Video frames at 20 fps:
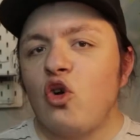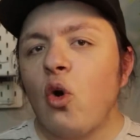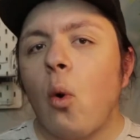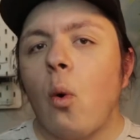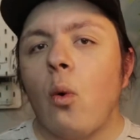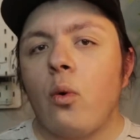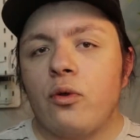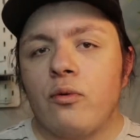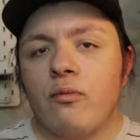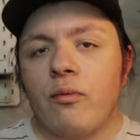
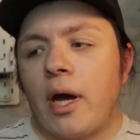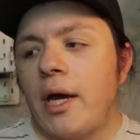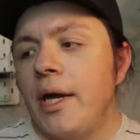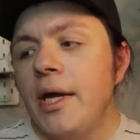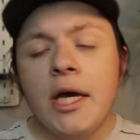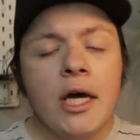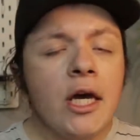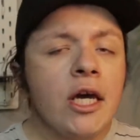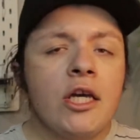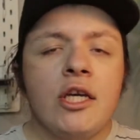gold, right?
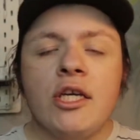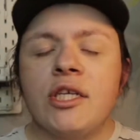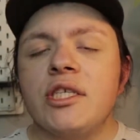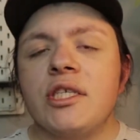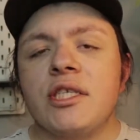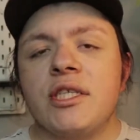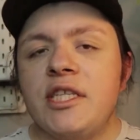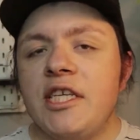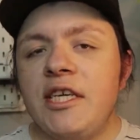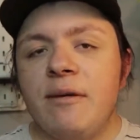You
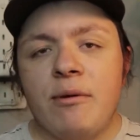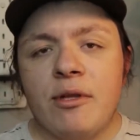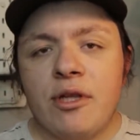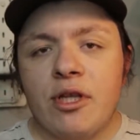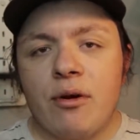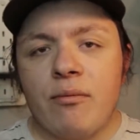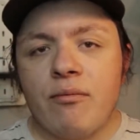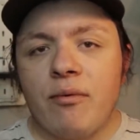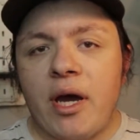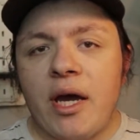just leave it
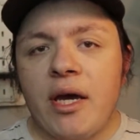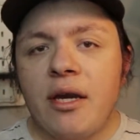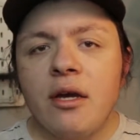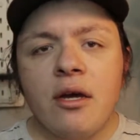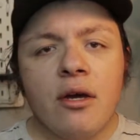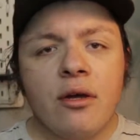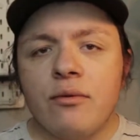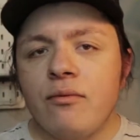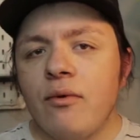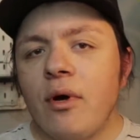there, right?
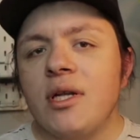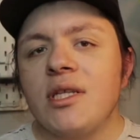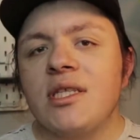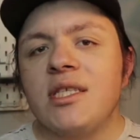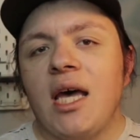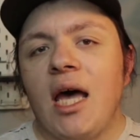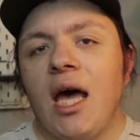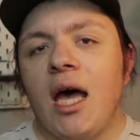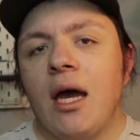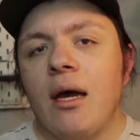Throughout
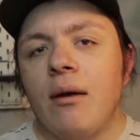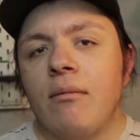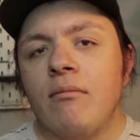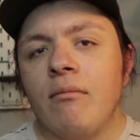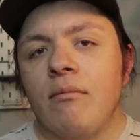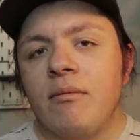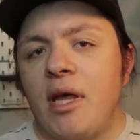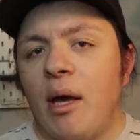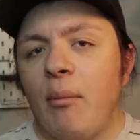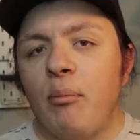
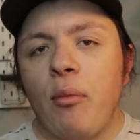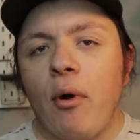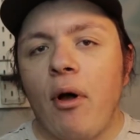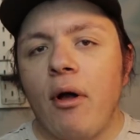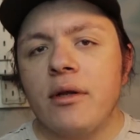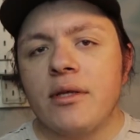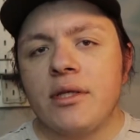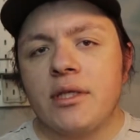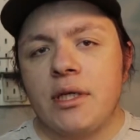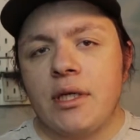time, that
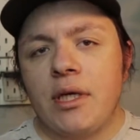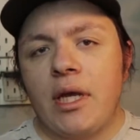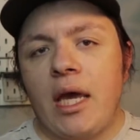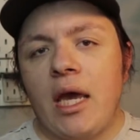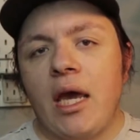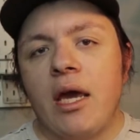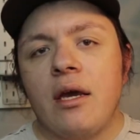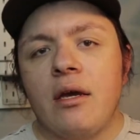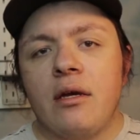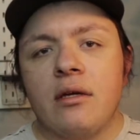ball is gonna
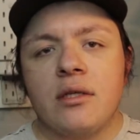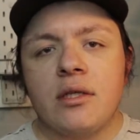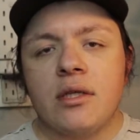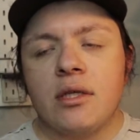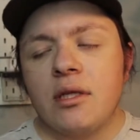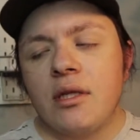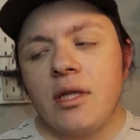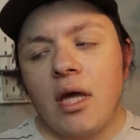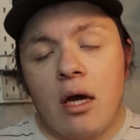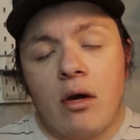age.
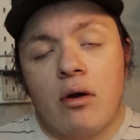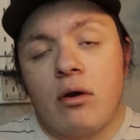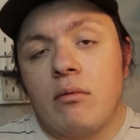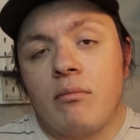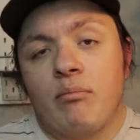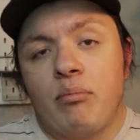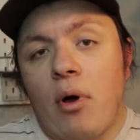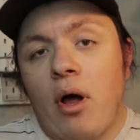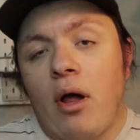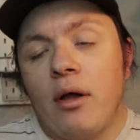That
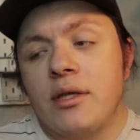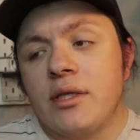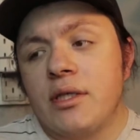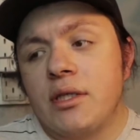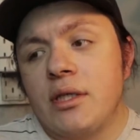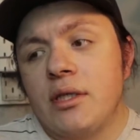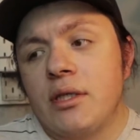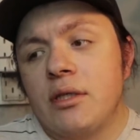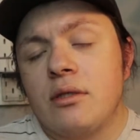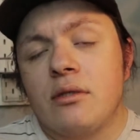ball is
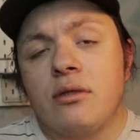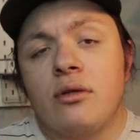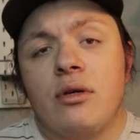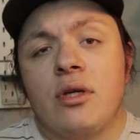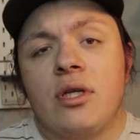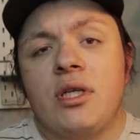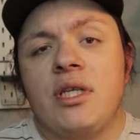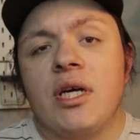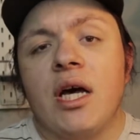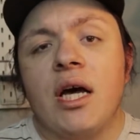gonna
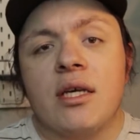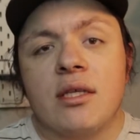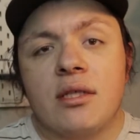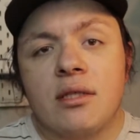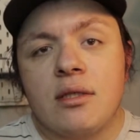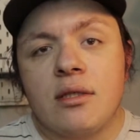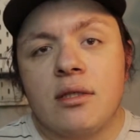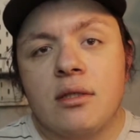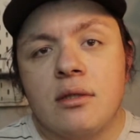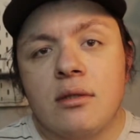turn
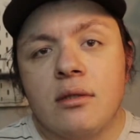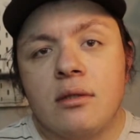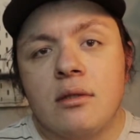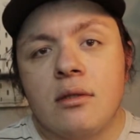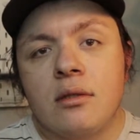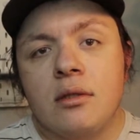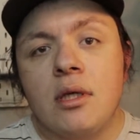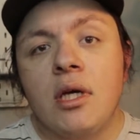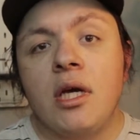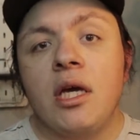dust.
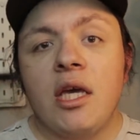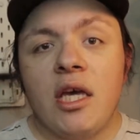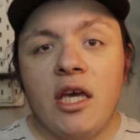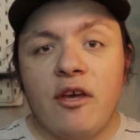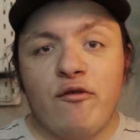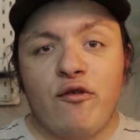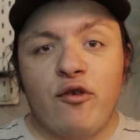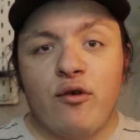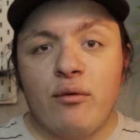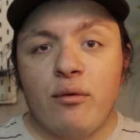
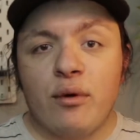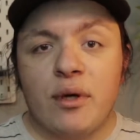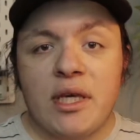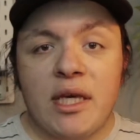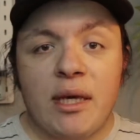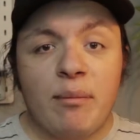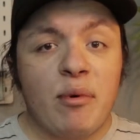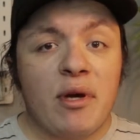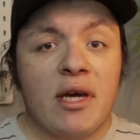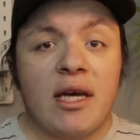If you don't
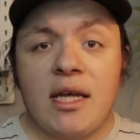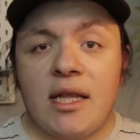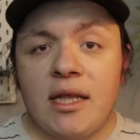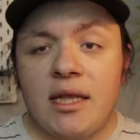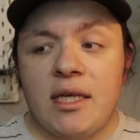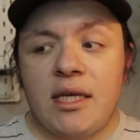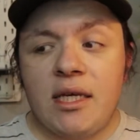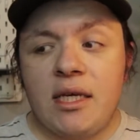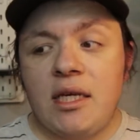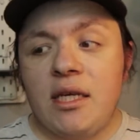keep it
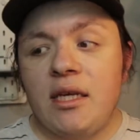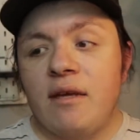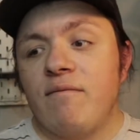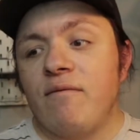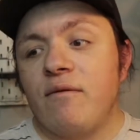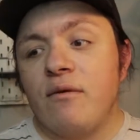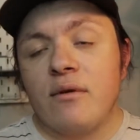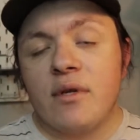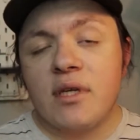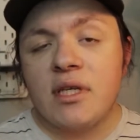clean,
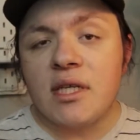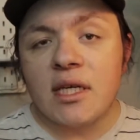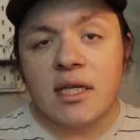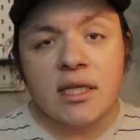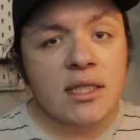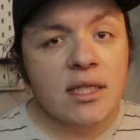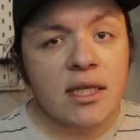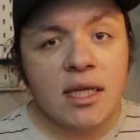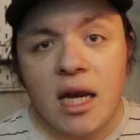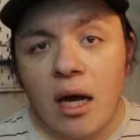if you don't
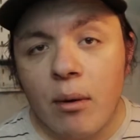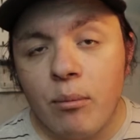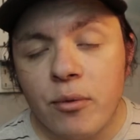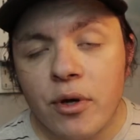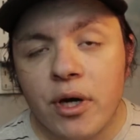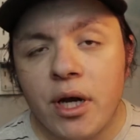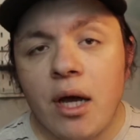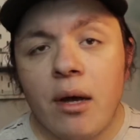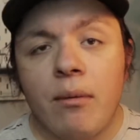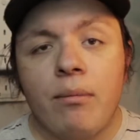dust it out,
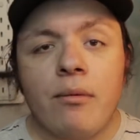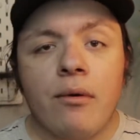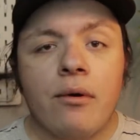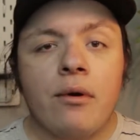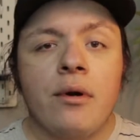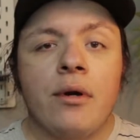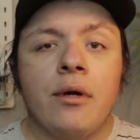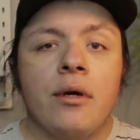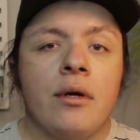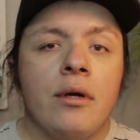
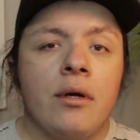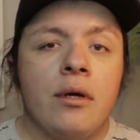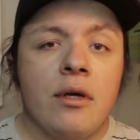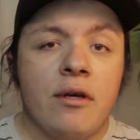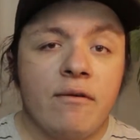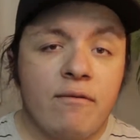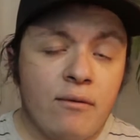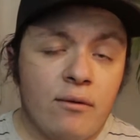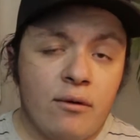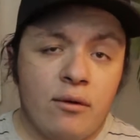whatever,
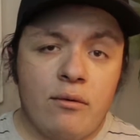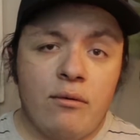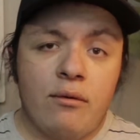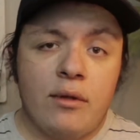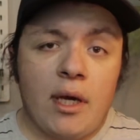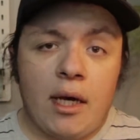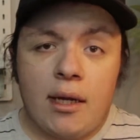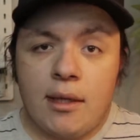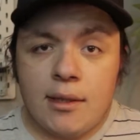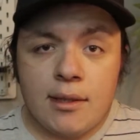if you don't do
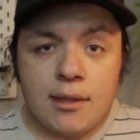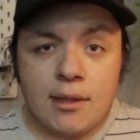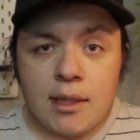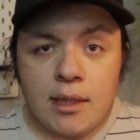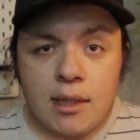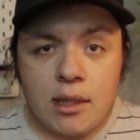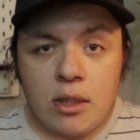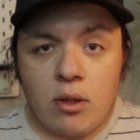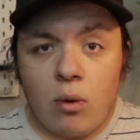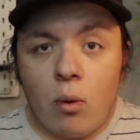that, it's
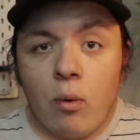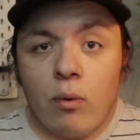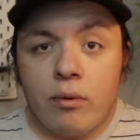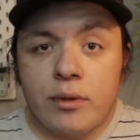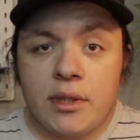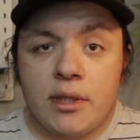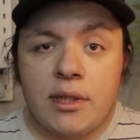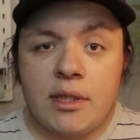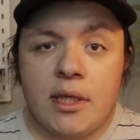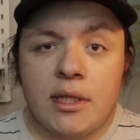gonna get old
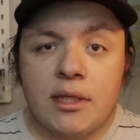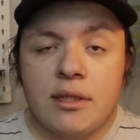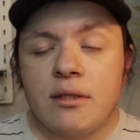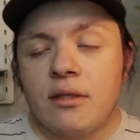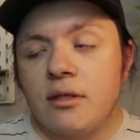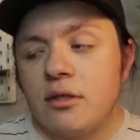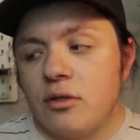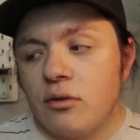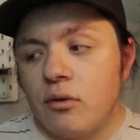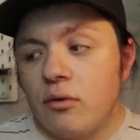and
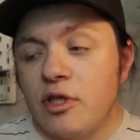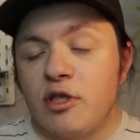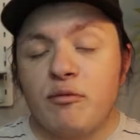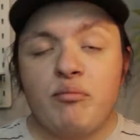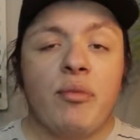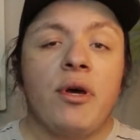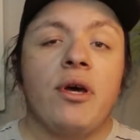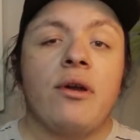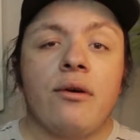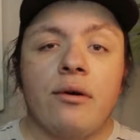dusty. So it's
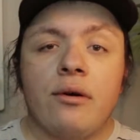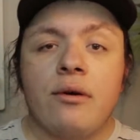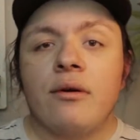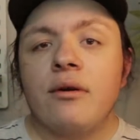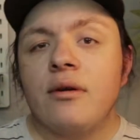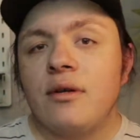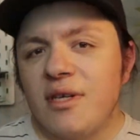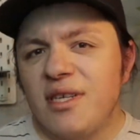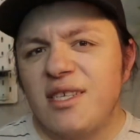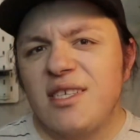better,
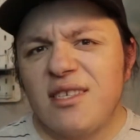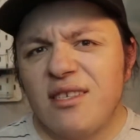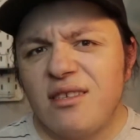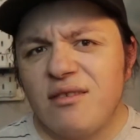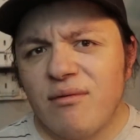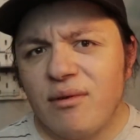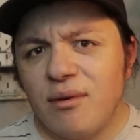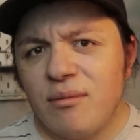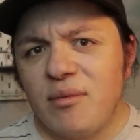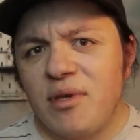you
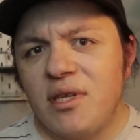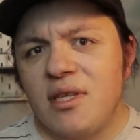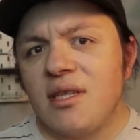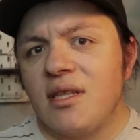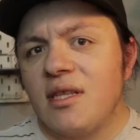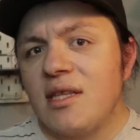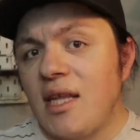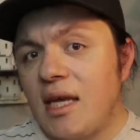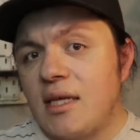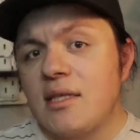know what I mean?
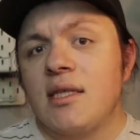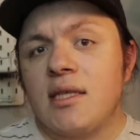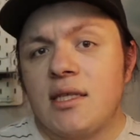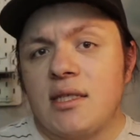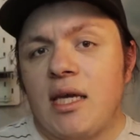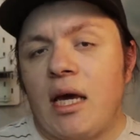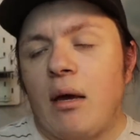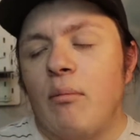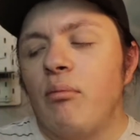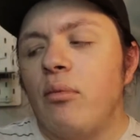That's an
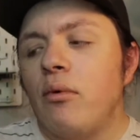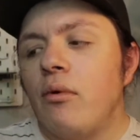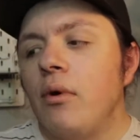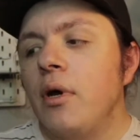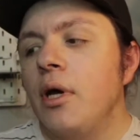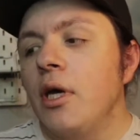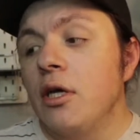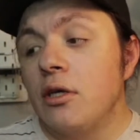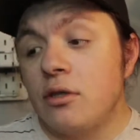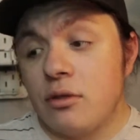example.
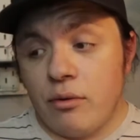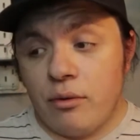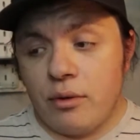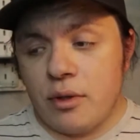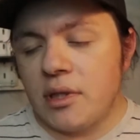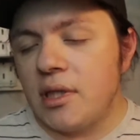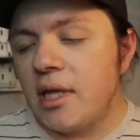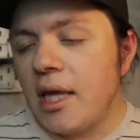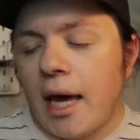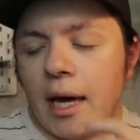So
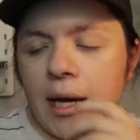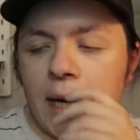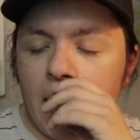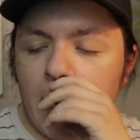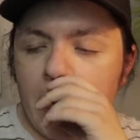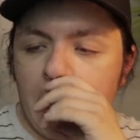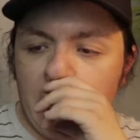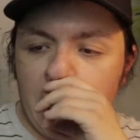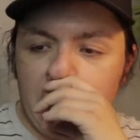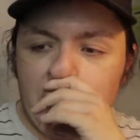there's that.
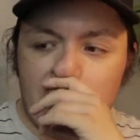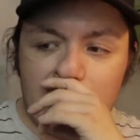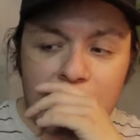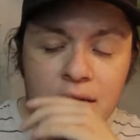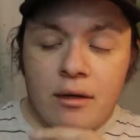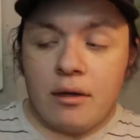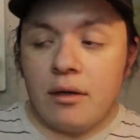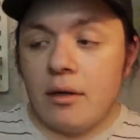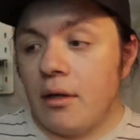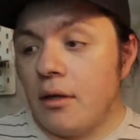
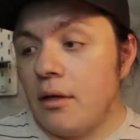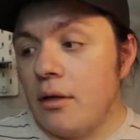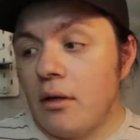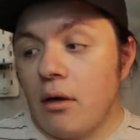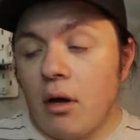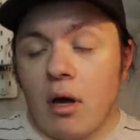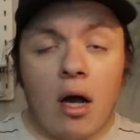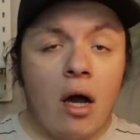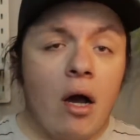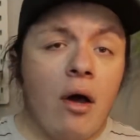And
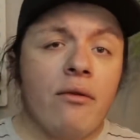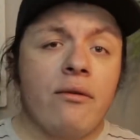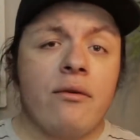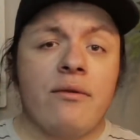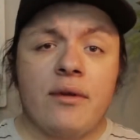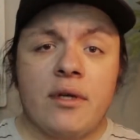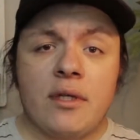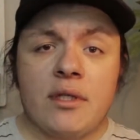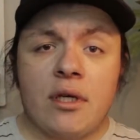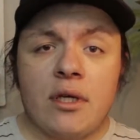other
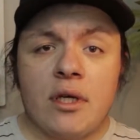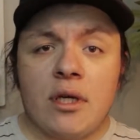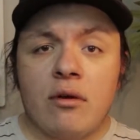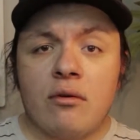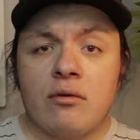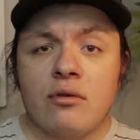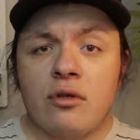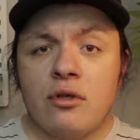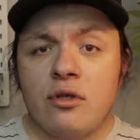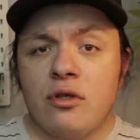things that you can
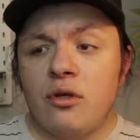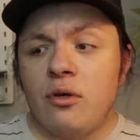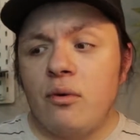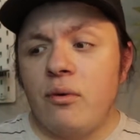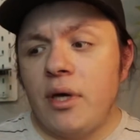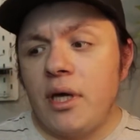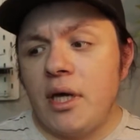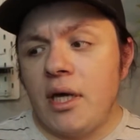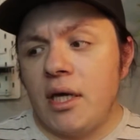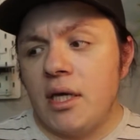also do
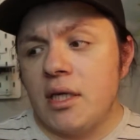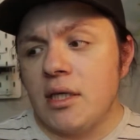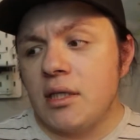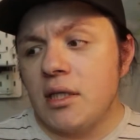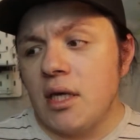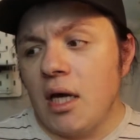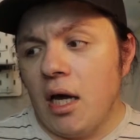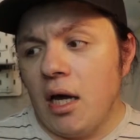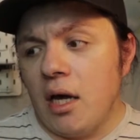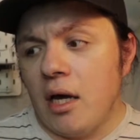is
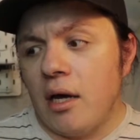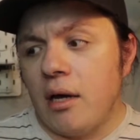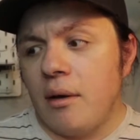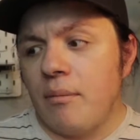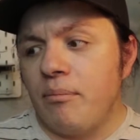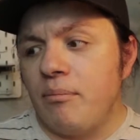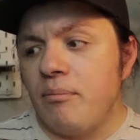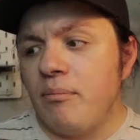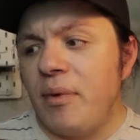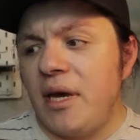
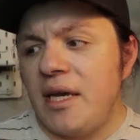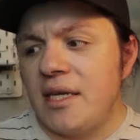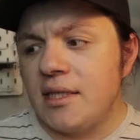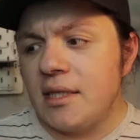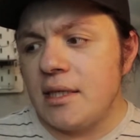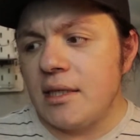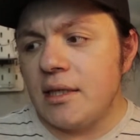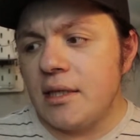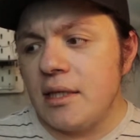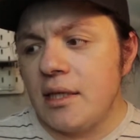
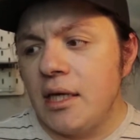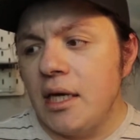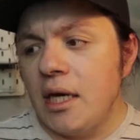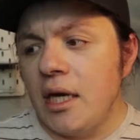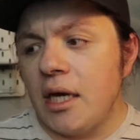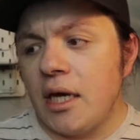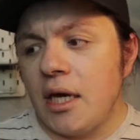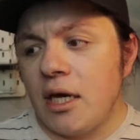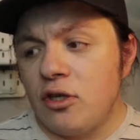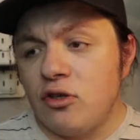basically
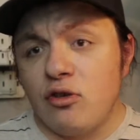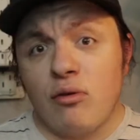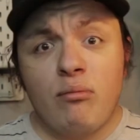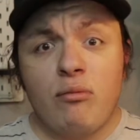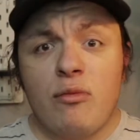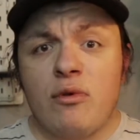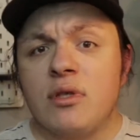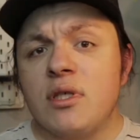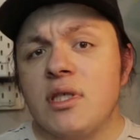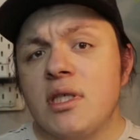get your
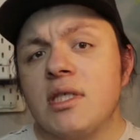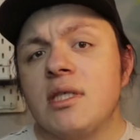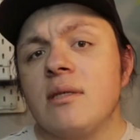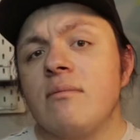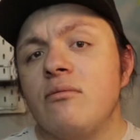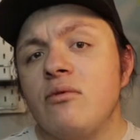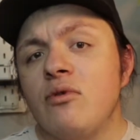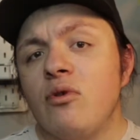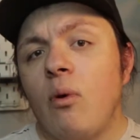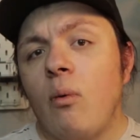immune
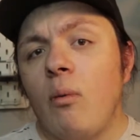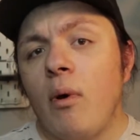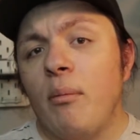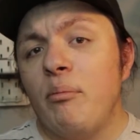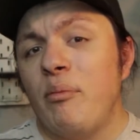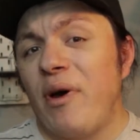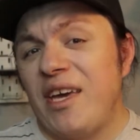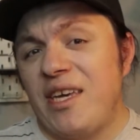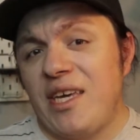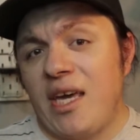system to go
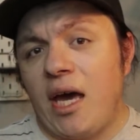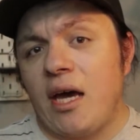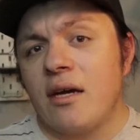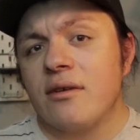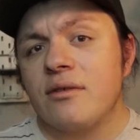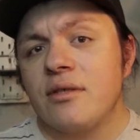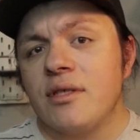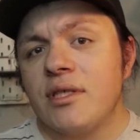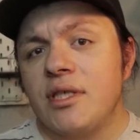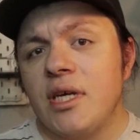up by
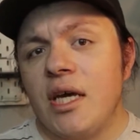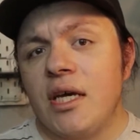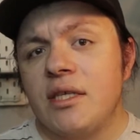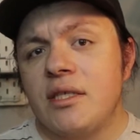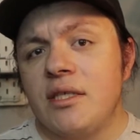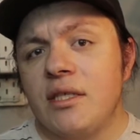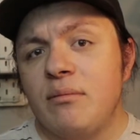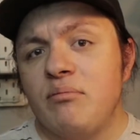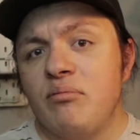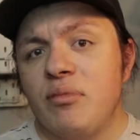
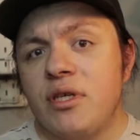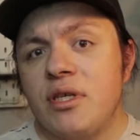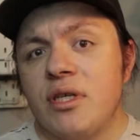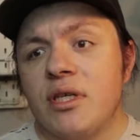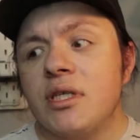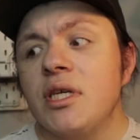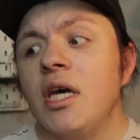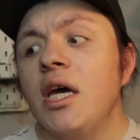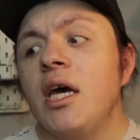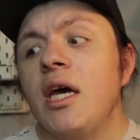exercising, because